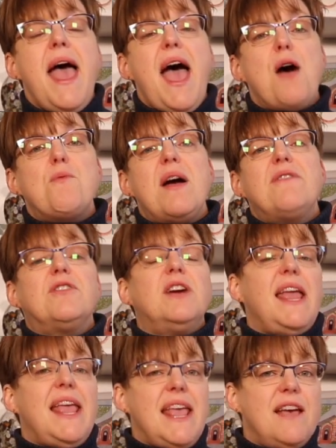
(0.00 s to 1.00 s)

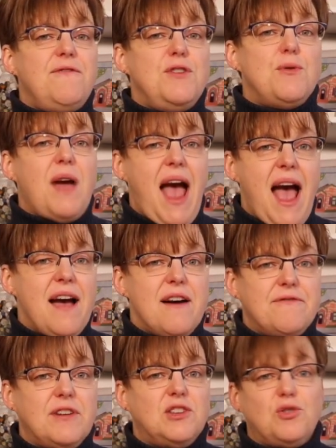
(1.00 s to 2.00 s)
However, if you
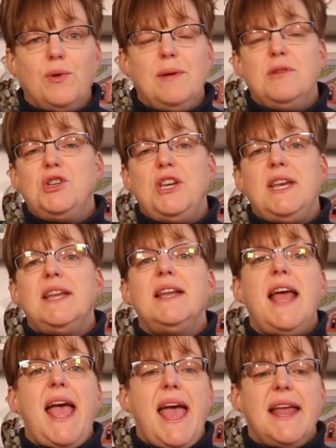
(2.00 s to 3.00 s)
have a sewing
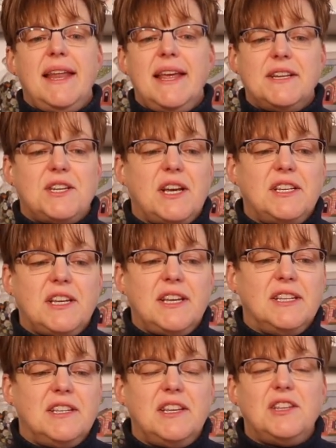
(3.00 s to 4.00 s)
machine and it does
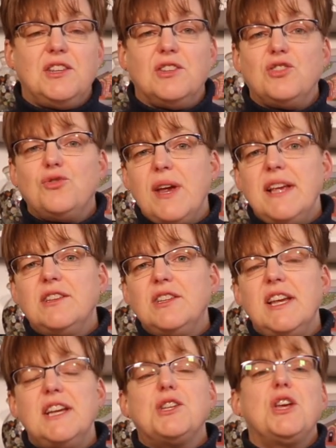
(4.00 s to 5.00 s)
consistent straight
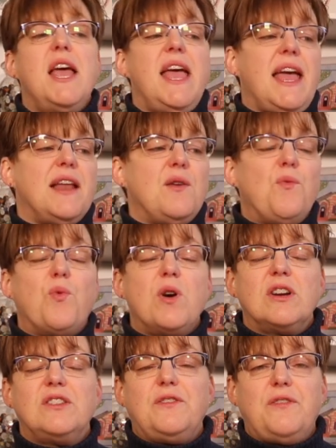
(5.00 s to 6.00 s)
stitch and it
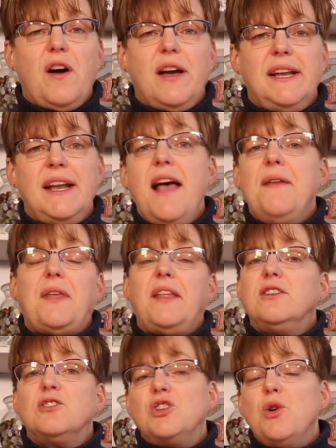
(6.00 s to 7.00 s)
works fine, then
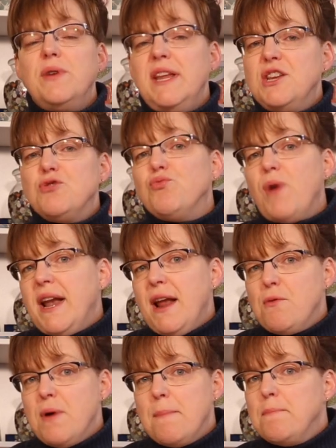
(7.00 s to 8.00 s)
there's no need to run
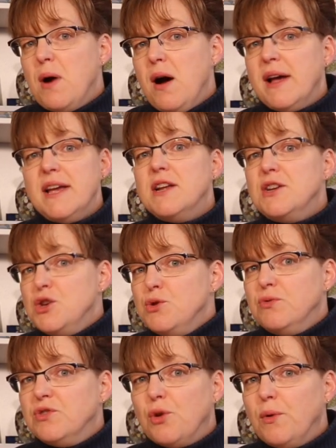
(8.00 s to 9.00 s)
out and buy a
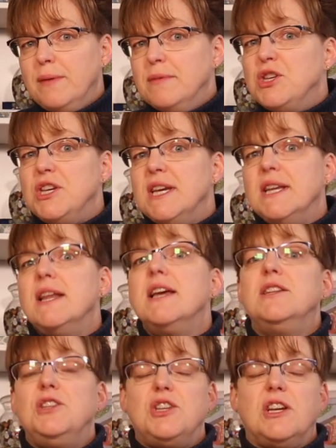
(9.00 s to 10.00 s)
new sewing machine
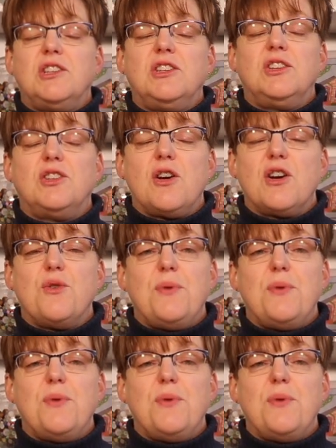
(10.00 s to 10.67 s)
just to start